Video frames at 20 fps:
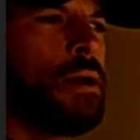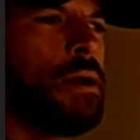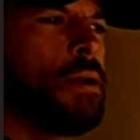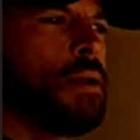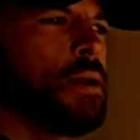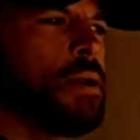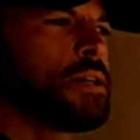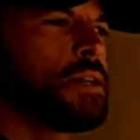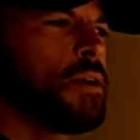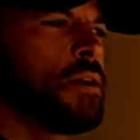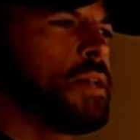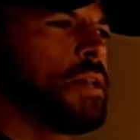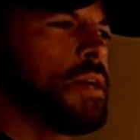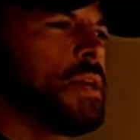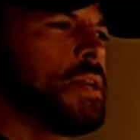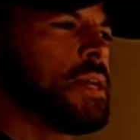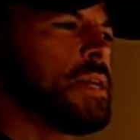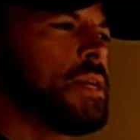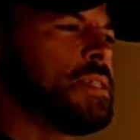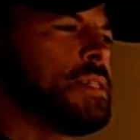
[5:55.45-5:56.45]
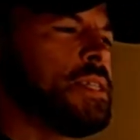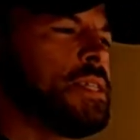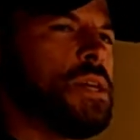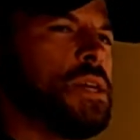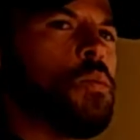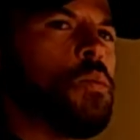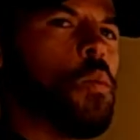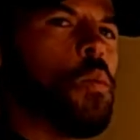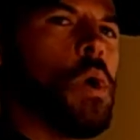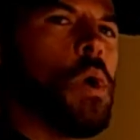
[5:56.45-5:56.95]
necessarily an
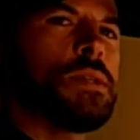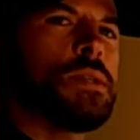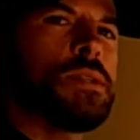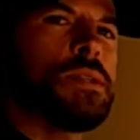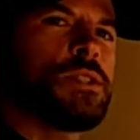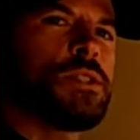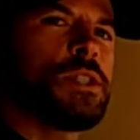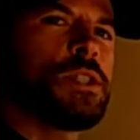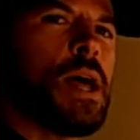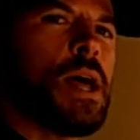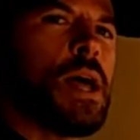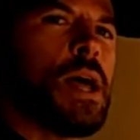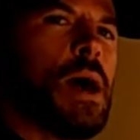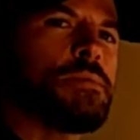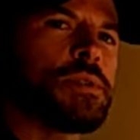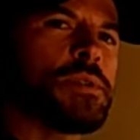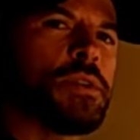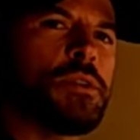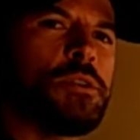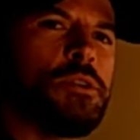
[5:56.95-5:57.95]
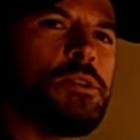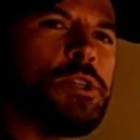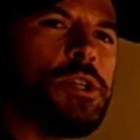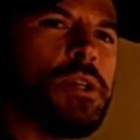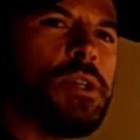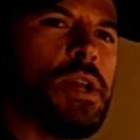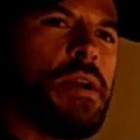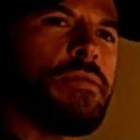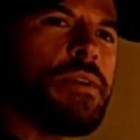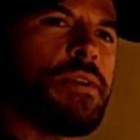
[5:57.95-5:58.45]
easy one-stop
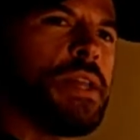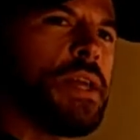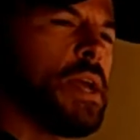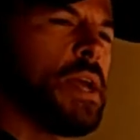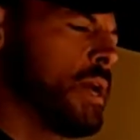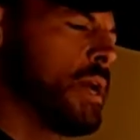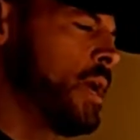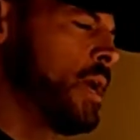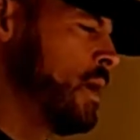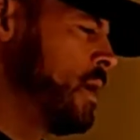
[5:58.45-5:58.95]
solution to everything.